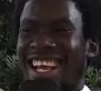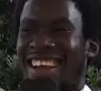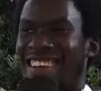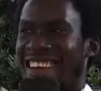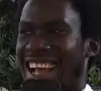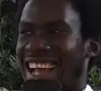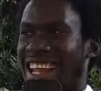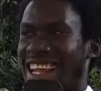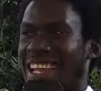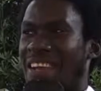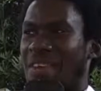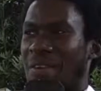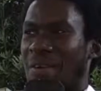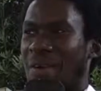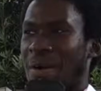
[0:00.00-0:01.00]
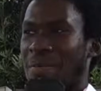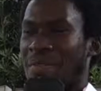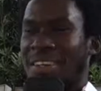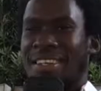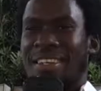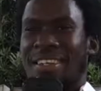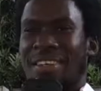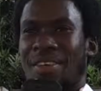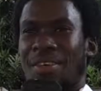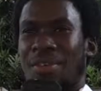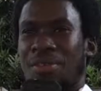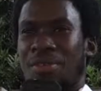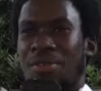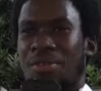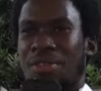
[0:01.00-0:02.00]
Right, and they grew up and going
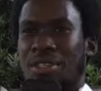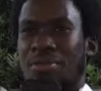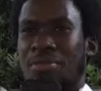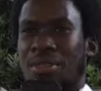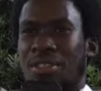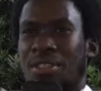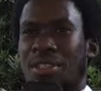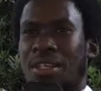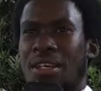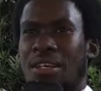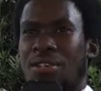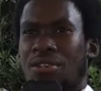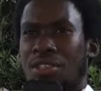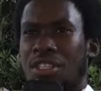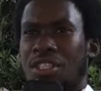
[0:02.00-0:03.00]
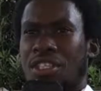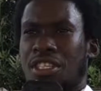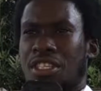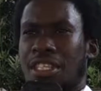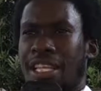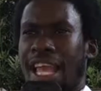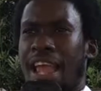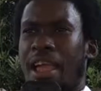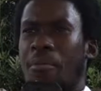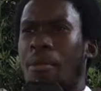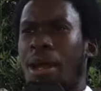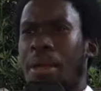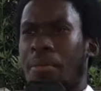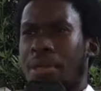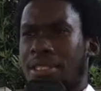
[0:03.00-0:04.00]
through Christmas traditions, and
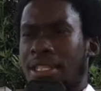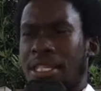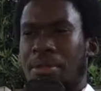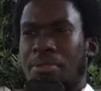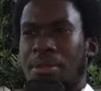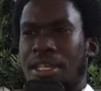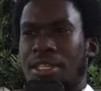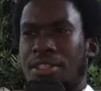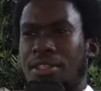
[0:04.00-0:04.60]
everybody must eat meat.